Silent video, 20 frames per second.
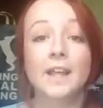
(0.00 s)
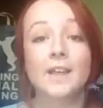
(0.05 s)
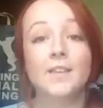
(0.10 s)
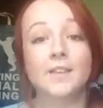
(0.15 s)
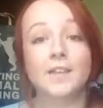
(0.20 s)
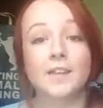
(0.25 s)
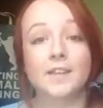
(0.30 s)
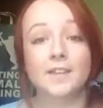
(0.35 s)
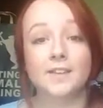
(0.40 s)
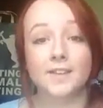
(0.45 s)

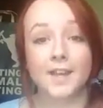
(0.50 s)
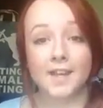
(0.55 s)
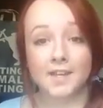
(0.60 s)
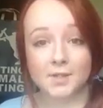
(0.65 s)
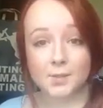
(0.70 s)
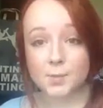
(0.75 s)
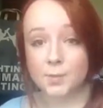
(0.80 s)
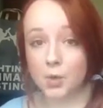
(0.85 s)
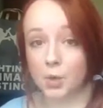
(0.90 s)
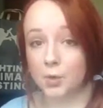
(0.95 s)
The
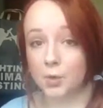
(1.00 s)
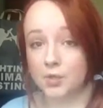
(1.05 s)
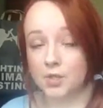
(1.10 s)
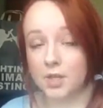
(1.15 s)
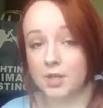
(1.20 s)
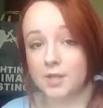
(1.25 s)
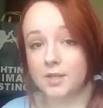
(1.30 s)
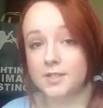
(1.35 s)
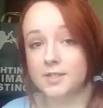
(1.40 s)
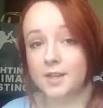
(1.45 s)
next
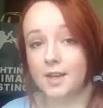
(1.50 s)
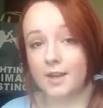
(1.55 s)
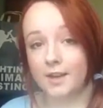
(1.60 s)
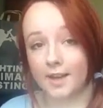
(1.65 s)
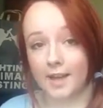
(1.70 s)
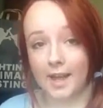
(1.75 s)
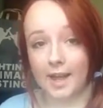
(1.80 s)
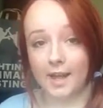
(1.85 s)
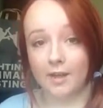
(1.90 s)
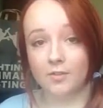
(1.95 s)
product I
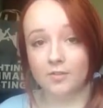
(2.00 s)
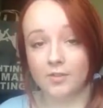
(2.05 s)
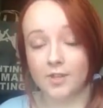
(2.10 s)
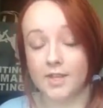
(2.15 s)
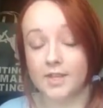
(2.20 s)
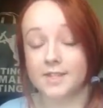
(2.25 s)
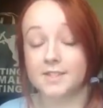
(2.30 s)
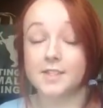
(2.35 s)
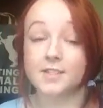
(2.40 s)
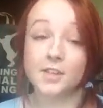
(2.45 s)
have
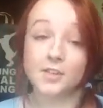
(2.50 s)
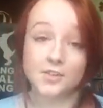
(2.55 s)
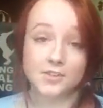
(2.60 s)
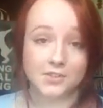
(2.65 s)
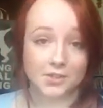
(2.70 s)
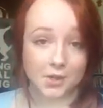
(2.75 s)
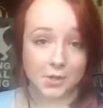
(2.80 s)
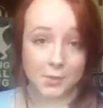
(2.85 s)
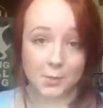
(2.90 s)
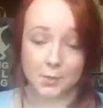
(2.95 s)
is another
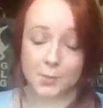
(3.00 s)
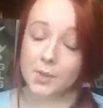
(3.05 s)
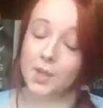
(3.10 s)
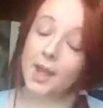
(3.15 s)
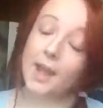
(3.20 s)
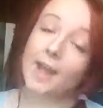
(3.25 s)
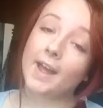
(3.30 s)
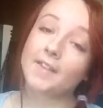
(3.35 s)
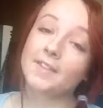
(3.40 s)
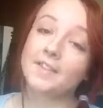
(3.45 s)
soap,
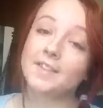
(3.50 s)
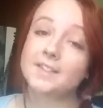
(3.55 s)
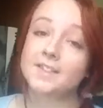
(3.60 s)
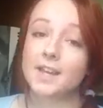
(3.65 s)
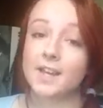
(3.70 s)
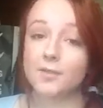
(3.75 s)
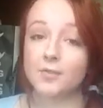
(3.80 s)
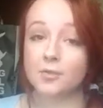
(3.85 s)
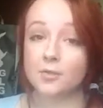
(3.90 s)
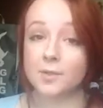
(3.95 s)
and this
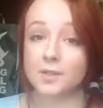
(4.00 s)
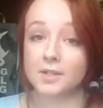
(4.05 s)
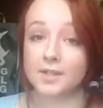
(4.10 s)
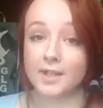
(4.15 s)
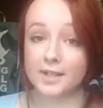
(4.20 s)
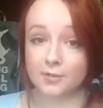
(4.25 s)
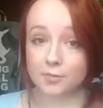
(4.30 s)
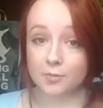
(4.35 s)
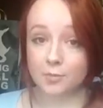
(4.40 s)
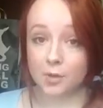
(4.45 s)
came from a
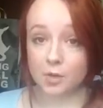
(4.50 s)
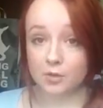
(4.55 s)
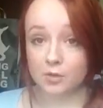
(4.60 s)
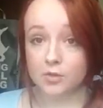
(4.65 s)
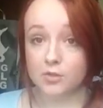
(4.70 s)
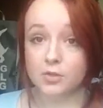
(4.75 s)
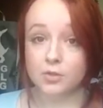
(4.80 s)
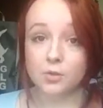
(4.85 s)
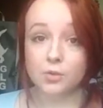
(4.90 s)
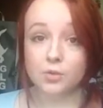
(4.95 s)
gift
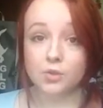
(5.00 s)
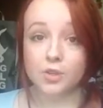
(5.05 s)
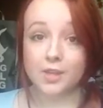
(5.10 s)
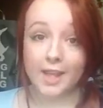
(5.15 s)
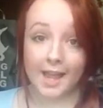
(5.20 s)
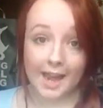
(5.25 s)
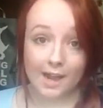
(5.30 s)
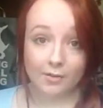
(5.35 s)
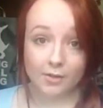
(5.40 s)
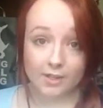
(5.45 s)
box called the
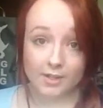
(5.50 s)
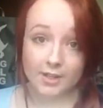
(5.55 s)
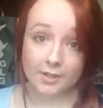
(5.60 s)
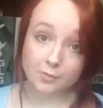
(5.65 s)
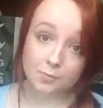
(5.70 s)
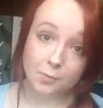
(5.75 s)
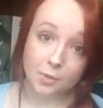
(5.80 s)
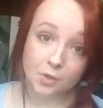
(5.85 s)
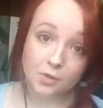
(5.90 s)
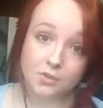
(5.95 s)
Carrot
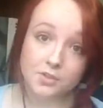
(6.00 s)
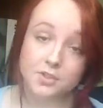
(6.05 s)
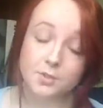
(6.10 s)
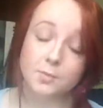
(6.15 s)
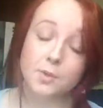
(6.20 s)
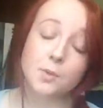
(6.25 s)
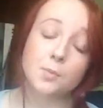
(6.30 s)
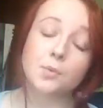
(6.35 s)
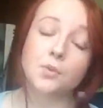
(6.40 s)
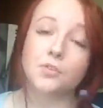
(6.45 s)
gift box that
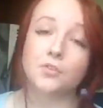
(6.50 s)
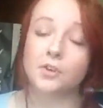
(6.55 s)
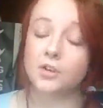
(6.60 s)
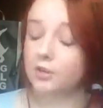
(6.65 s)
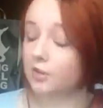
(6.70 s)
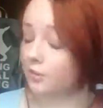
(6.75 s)
my boyfriend